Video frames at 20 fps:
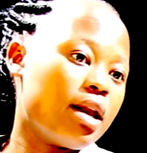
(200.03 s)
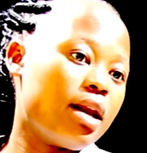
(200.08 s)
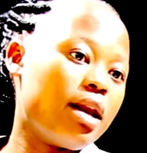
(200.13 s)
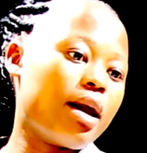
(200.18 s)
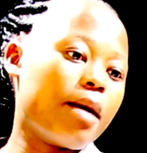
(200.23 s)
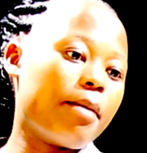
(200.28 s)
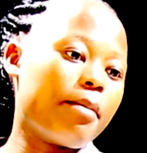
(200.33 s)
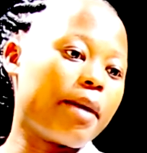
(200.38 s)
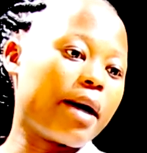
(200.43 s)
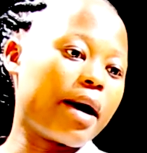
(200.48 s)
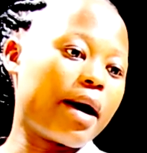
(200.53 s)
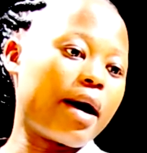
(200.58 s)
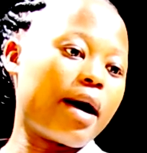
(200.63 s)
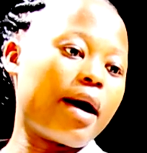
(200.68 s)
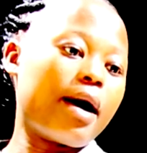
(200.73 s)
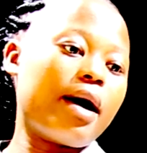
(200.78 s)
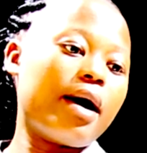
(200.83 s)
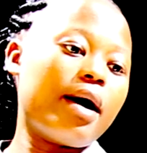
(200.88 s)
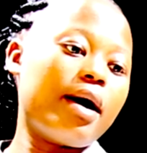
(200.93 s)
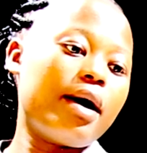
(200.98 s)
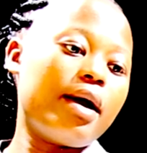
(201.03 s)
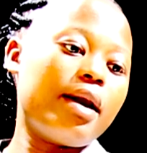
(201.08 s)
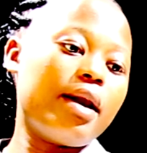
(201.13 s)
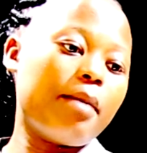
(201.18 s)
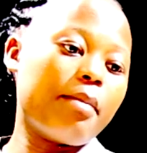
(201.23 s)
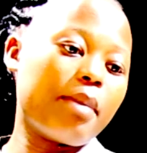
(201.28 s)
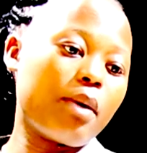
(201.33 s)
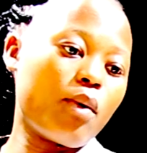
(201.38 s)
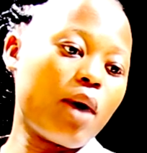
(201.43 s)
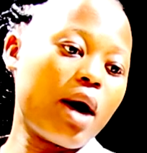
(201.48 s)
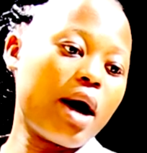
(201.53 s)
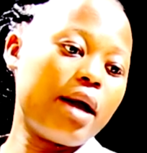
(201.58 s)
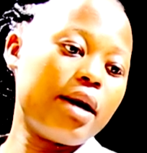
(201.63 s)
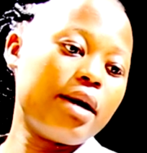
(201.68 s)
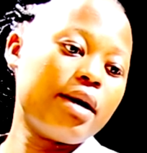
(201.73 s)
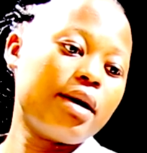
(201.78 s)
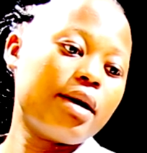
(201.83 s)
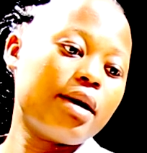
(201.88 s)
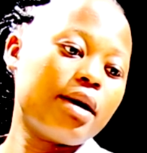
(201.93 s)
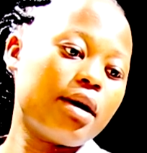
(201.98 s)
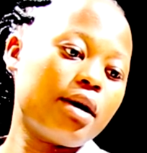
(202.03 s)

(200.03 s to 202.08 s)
Number one,